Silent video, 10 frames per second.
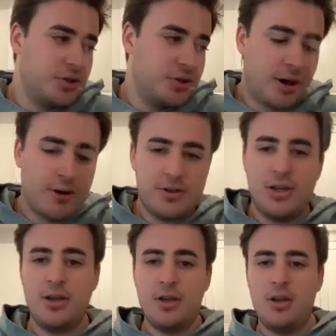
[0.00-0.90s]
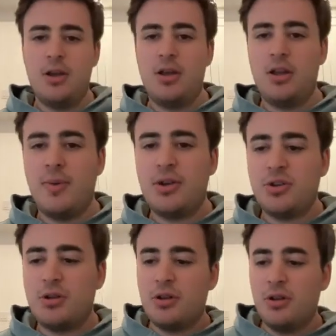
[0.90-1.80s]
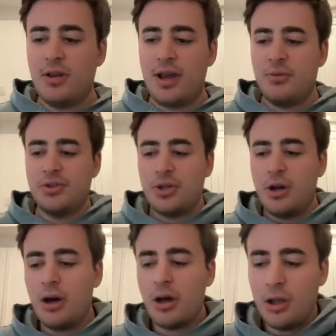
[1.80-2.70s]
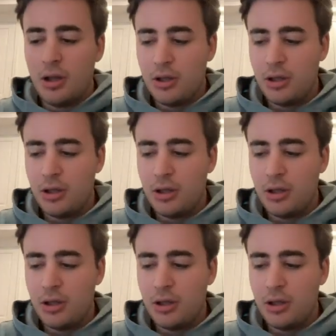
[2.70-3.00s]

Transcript: the charity you mentioned, and that was our